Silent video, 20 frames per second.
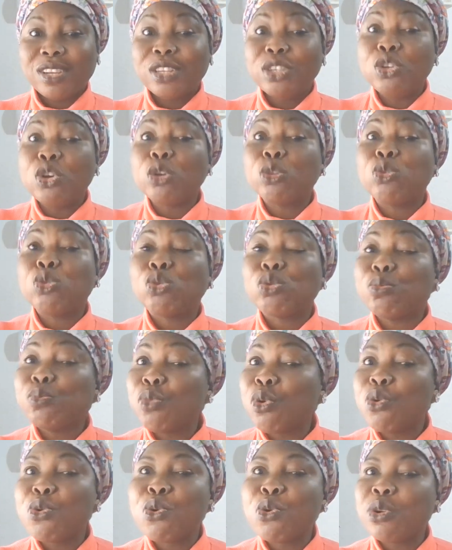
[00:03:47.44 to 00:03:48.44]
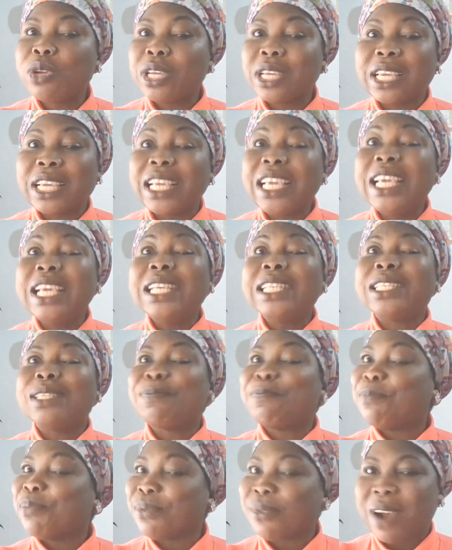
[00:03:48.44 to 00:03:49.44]
your tomorrow
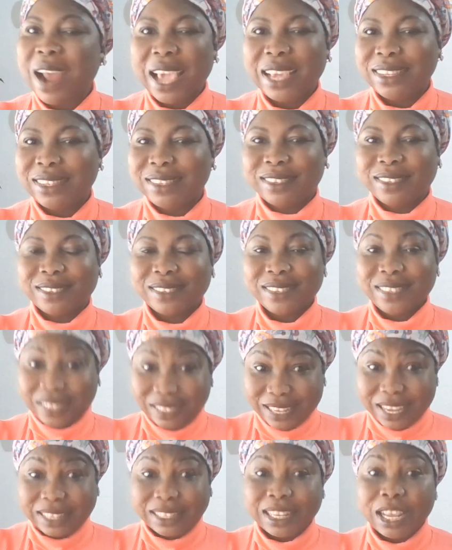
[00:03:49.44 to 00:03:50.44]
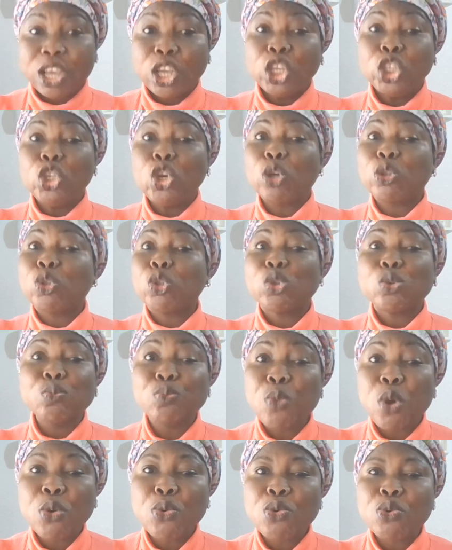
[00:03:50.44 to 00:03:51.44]
is bright. Yes, your
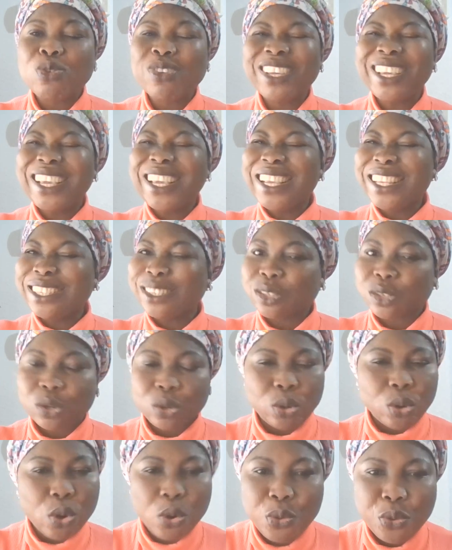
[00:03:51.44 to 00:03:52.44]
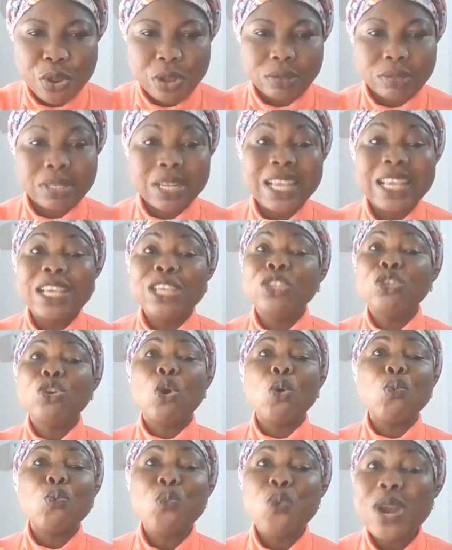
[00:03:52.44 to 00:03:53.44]
tomorrow is glorious.
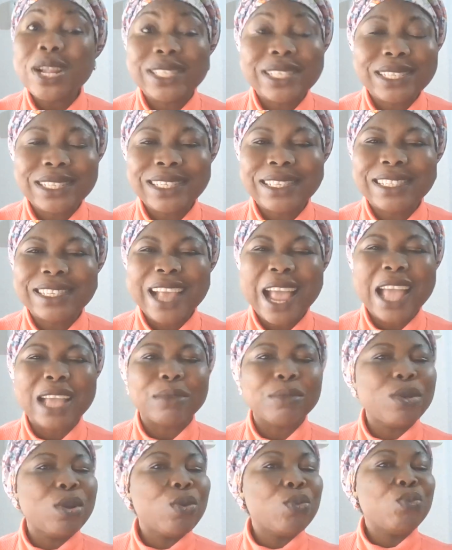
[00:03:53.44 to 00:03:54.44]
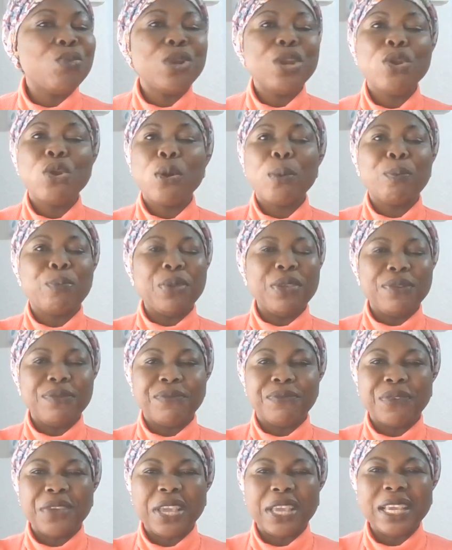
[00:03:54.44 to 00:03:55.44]
Your waiting time will not be
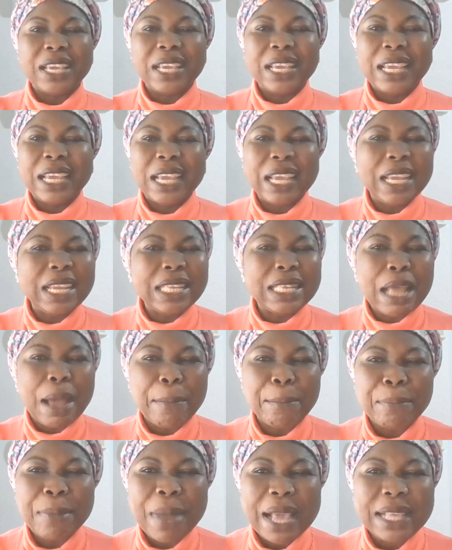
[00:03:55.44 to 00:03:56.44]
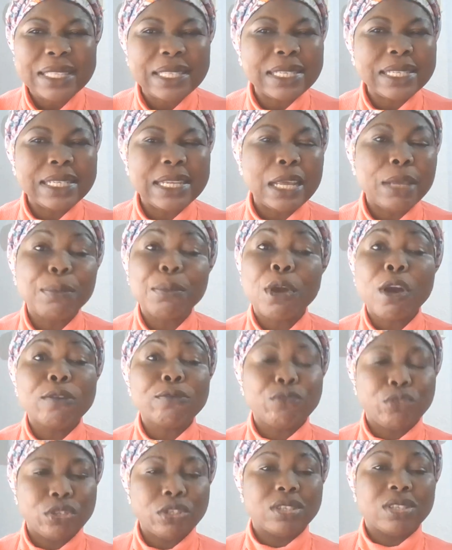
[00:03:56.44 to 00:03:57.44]
in vain. In the mighty name
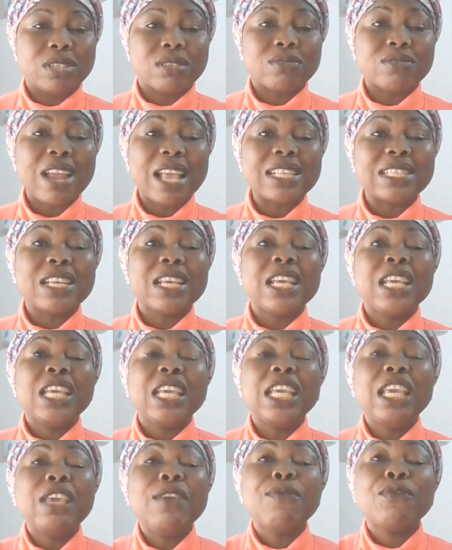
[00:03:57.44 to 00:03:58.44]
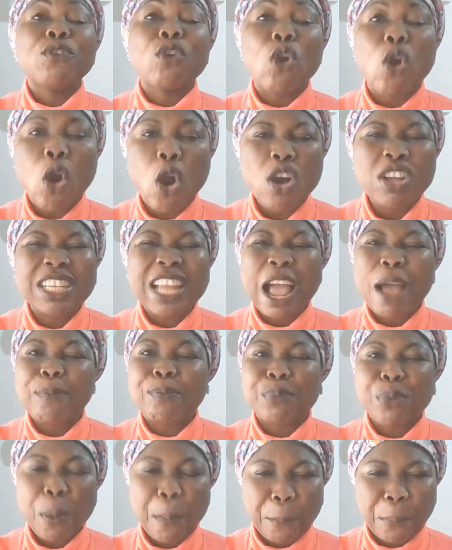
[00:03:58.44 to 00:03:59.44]
of Jesus Christ, if God has
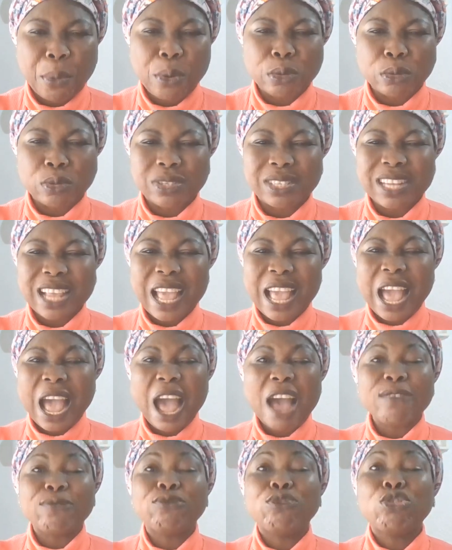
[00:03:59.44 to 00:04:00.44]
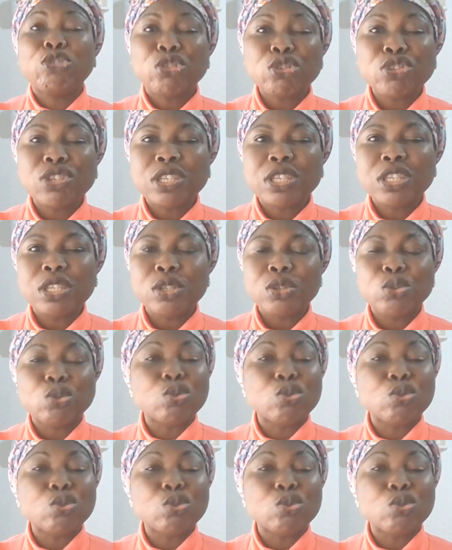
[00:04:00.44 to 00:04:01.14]
proposed, I've chosen